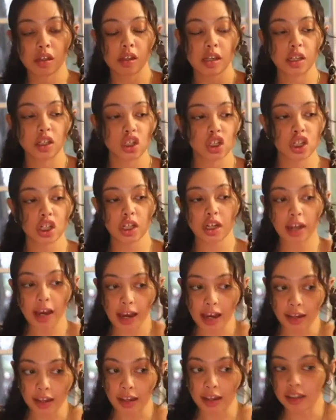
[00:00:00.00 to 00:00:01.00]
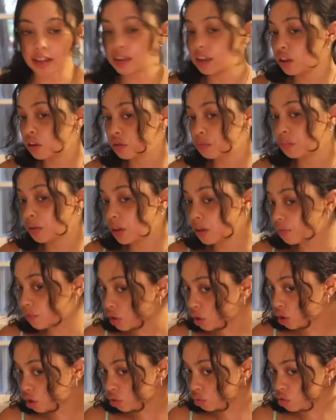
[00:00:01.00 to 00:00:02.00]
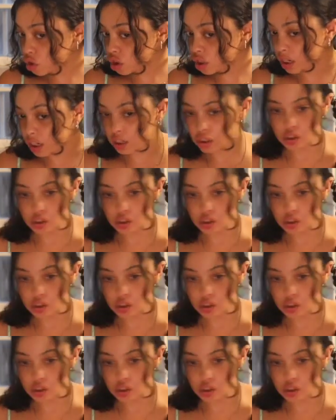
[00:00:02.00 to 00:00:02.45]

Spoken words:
it should add like a little bit of a cute shine